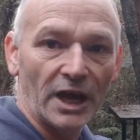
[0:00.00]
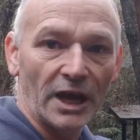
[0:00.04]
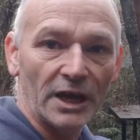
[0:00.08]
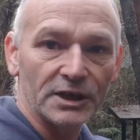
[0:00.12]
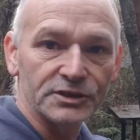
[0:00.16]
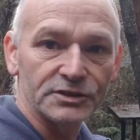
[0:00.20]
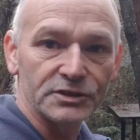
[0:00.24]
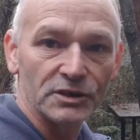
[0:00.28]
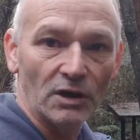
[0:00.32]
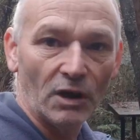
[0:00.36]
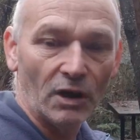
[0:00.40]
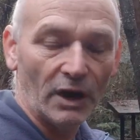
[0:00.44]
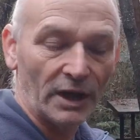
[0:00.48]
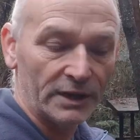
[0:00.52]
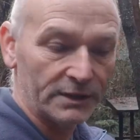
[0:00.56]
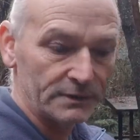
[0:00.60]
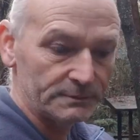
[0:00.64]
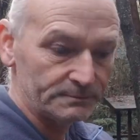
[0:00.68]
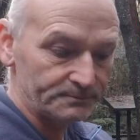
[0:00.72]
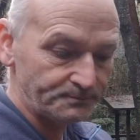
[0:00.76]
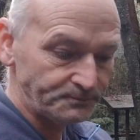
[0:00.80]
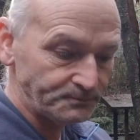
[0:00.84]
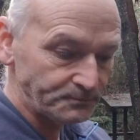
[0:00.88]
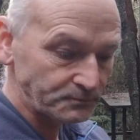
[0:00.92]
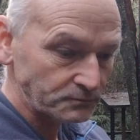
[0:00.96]
last night,
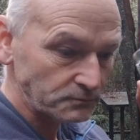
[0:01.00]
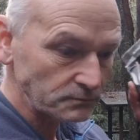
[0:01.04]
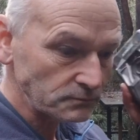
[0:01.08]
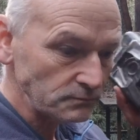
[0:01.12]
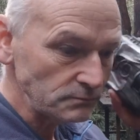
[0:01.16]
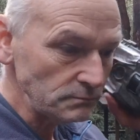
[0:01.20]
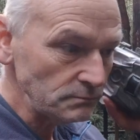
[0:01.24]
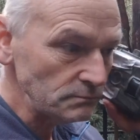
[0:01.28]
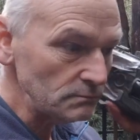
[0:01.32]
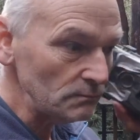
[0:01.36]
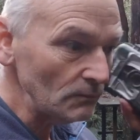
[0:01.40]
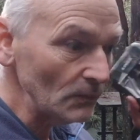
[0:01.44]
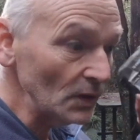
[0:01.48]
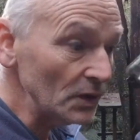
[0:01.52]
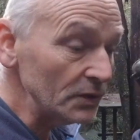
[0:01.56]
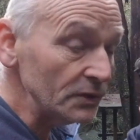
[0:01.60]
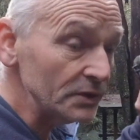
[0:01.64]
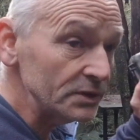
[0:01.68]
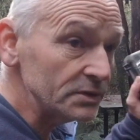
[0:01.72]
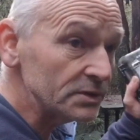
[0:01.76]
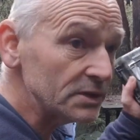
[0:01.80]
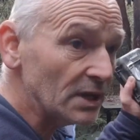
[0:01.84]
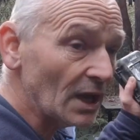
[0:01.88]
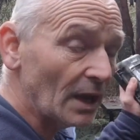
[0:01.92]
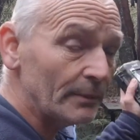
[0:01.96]

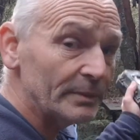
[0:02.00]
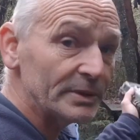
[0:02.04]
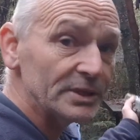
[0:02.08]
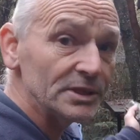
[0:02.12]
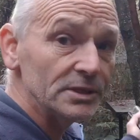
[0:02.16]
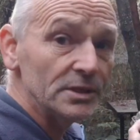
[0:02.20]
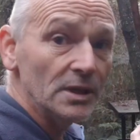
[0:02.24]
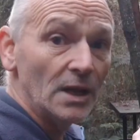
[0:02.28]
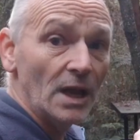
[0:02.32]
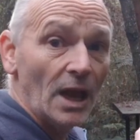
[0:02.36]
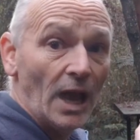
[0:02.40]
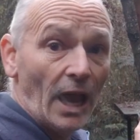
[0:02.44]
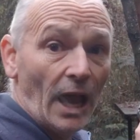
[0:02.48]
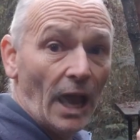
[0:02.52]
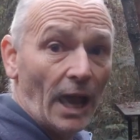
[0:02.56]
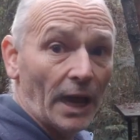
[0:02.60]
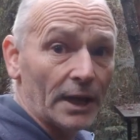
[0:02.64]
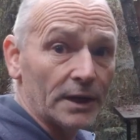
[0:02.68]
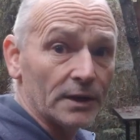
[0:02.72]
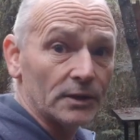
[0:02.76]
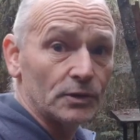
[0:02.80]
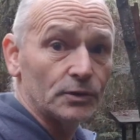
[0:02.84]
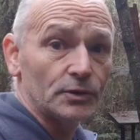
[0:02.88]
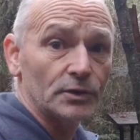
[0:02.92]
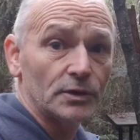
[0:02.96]
I'd come and
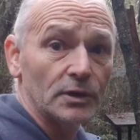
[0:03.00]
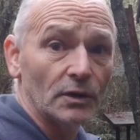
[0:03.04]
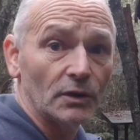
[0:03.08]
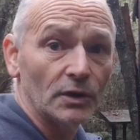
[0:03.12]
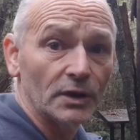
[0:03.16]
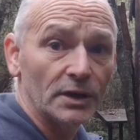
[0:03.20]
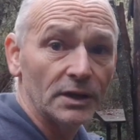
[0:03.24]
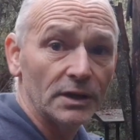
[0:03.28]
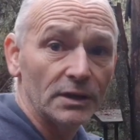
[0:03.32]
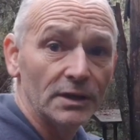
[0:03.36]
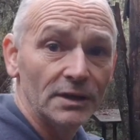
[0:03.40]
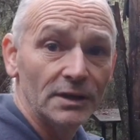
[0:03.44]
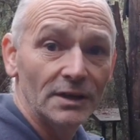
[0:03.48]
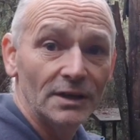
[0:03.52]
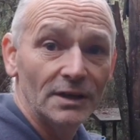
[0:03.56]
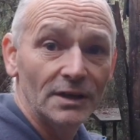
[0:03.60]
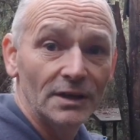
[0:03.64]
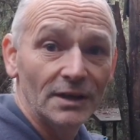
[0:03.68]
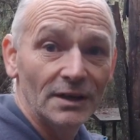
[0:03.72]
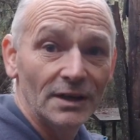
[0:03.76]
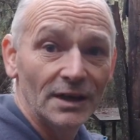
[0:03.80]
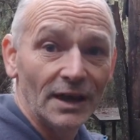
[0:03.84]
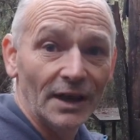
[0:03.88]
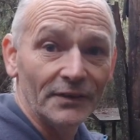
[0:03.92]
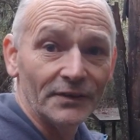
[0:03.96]
had a good look
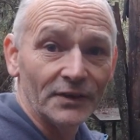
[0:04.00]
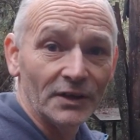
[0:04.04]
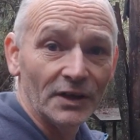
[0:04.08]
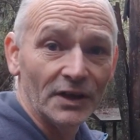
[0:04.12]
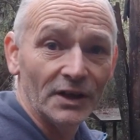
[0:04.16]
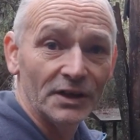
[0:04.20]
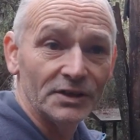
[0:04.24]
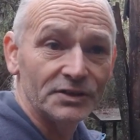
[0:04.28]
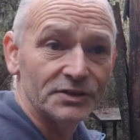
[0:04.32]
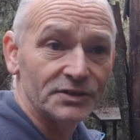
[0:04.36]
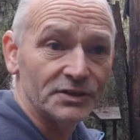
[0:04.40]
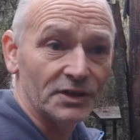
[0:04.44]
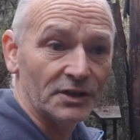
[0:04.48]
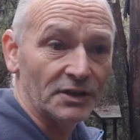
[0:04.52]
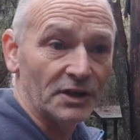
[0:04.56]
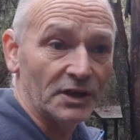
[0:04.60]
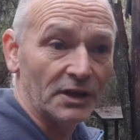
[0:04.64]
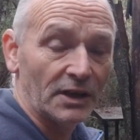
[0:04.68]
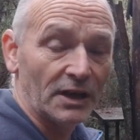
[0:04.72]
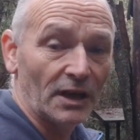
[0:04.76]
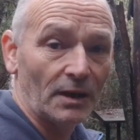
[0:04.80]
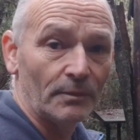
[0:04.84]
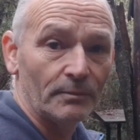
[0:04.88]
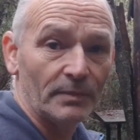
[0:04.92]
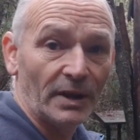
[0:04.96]
at the nest and
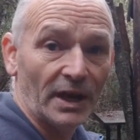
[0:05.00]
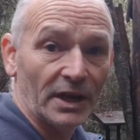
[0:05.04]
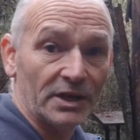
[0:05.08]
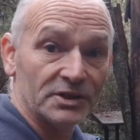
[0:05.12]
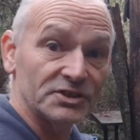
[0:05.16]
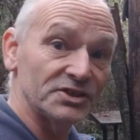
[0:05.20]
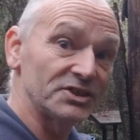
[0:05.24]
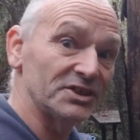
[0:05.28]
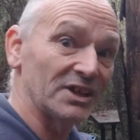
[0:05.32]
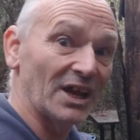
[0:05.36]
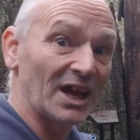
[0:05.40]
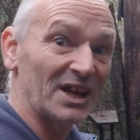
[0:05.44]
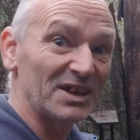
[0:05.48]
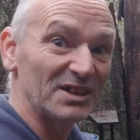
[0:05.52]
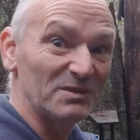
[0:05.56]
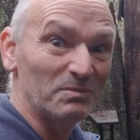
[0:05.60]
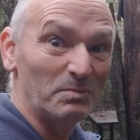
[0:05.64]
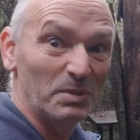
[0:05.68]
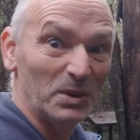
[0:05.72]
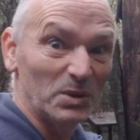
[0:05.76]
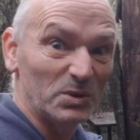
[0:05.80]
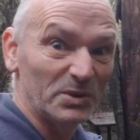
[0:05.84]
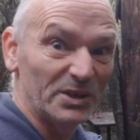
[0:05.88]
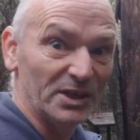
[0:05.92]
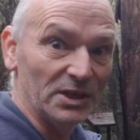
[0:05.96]
then come back and
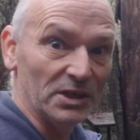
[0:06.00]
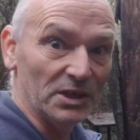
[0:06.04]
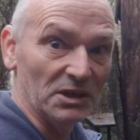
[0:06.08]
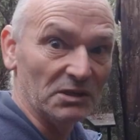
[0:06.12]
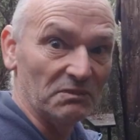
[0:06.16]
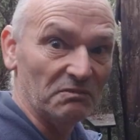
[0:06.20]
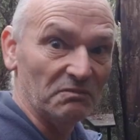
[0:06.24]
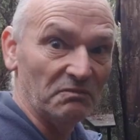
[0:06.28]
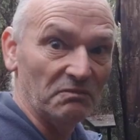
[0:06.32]
started building it.